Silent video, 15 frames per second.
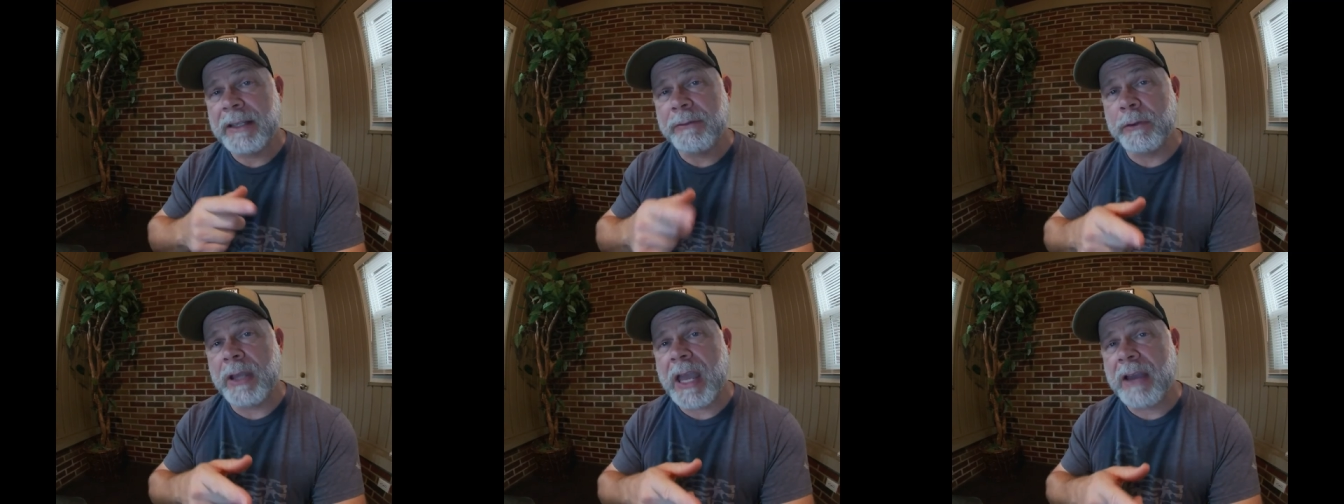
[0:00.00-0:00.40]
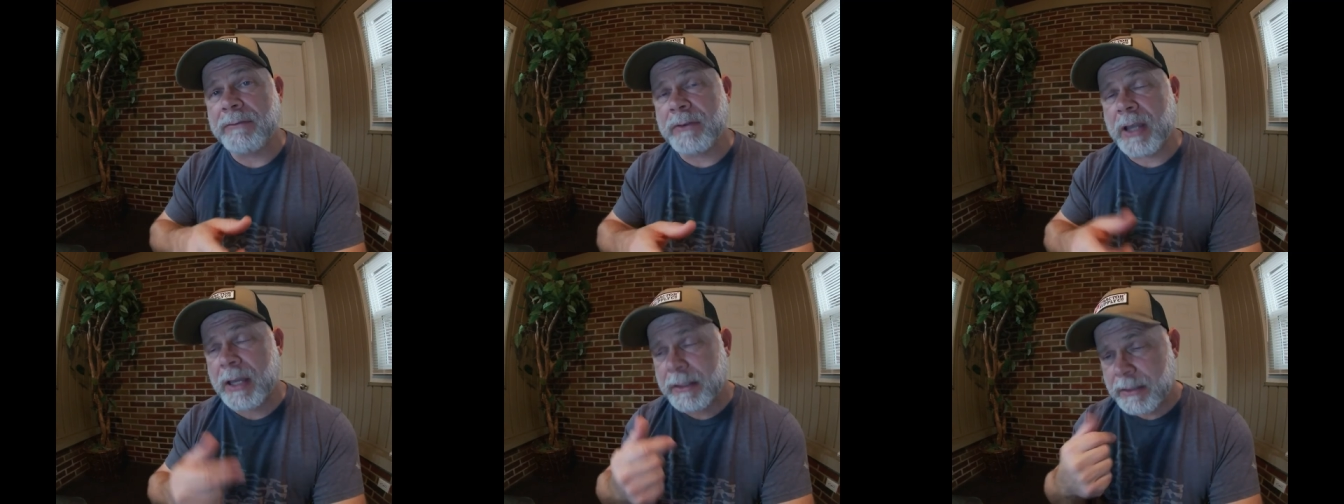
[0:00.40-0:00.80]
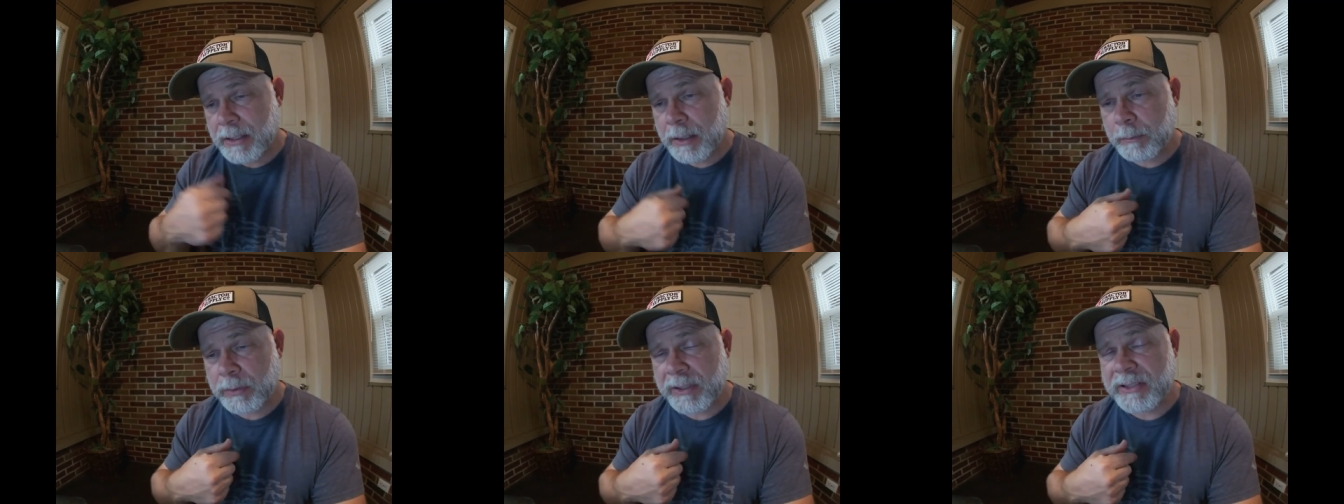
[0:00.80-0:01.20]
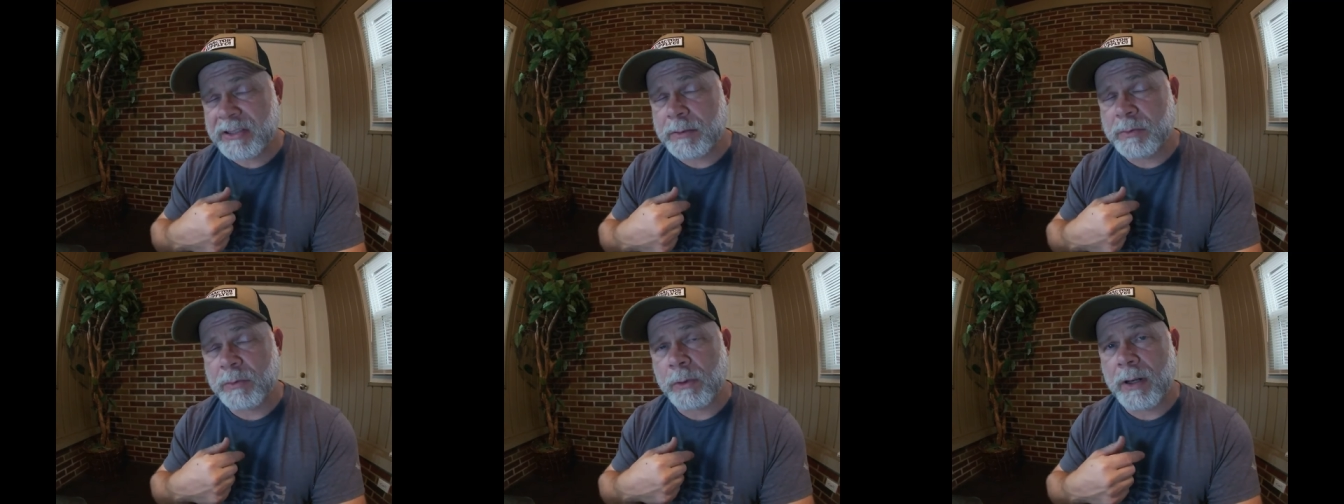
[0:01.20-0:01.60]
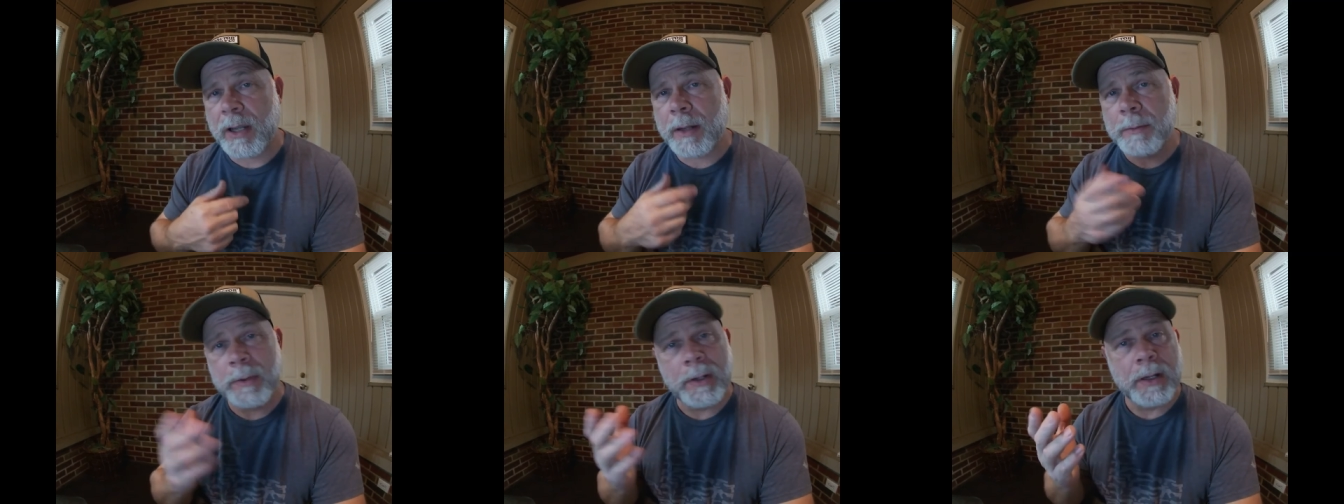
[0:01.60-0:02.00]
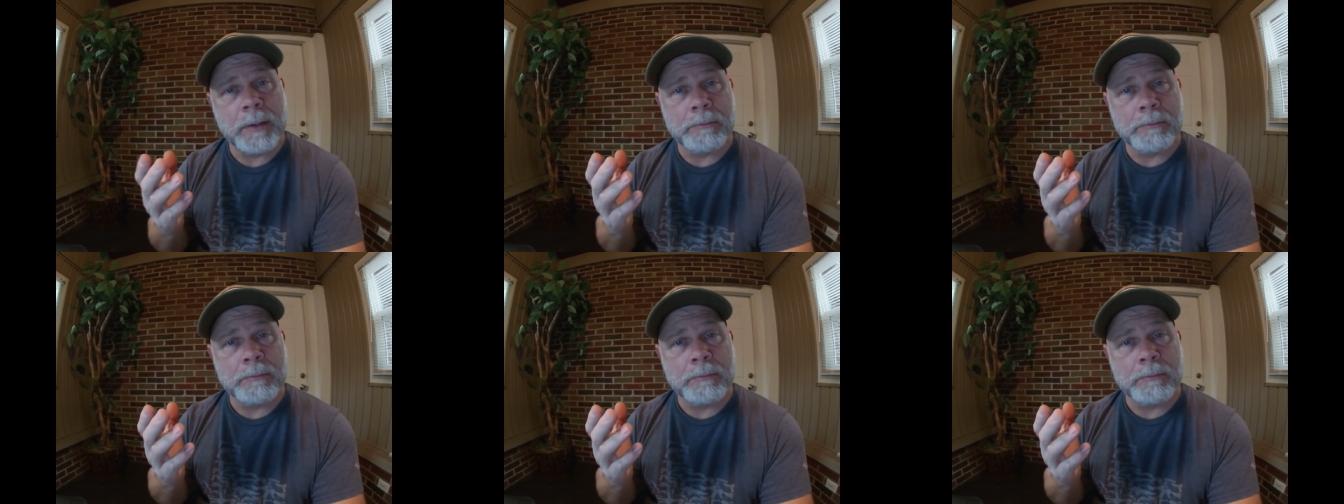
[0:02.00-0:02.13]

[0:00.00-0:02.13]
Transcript: If you have not, please subscribe.